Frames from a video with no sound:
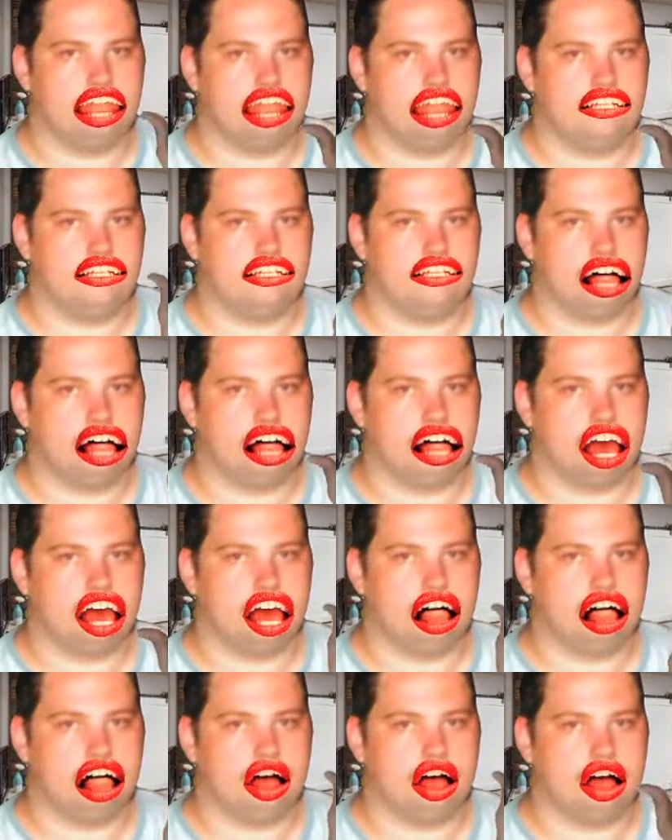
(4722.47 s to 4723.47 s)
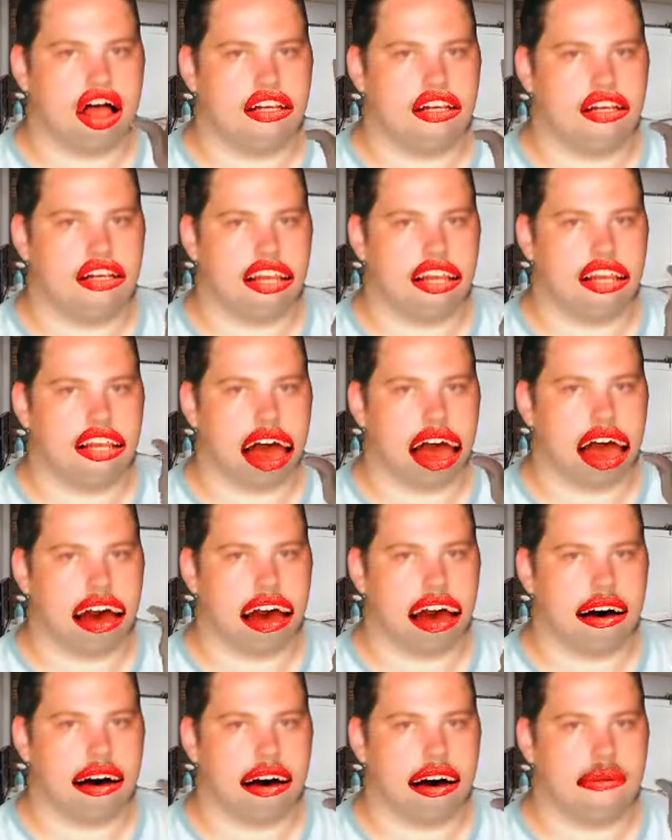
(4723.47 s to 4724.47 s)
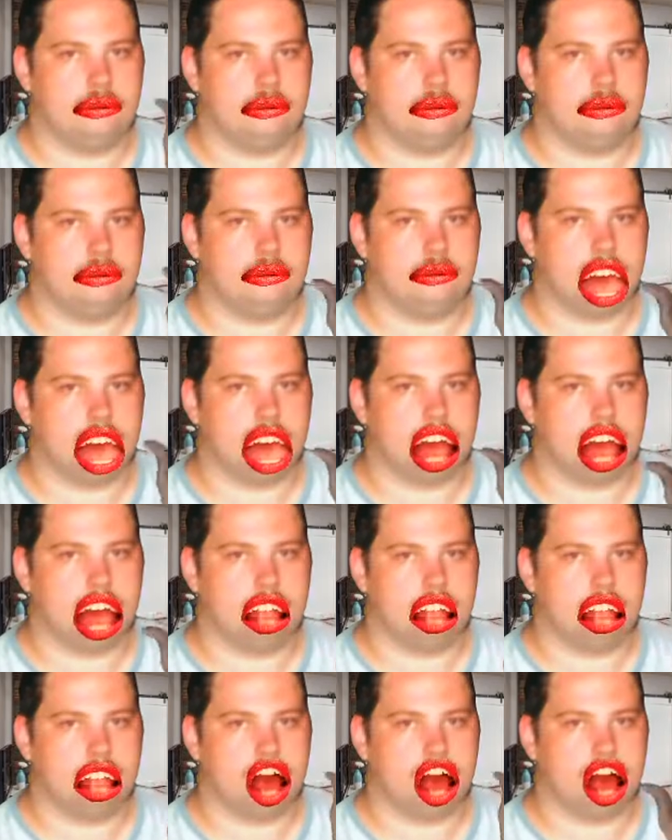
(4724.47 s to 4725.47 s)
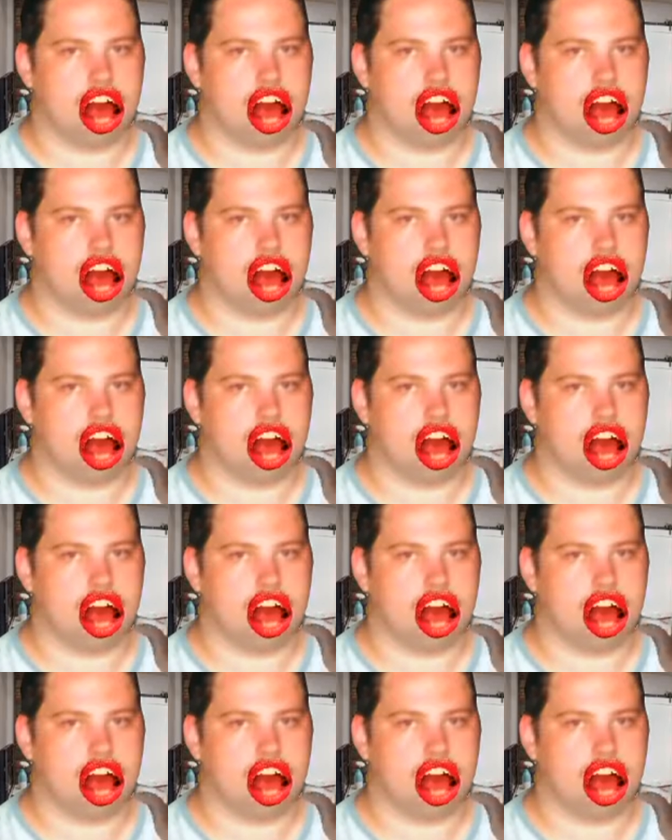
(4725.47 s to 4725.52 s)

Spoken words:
Like, just the way that game was designed, it was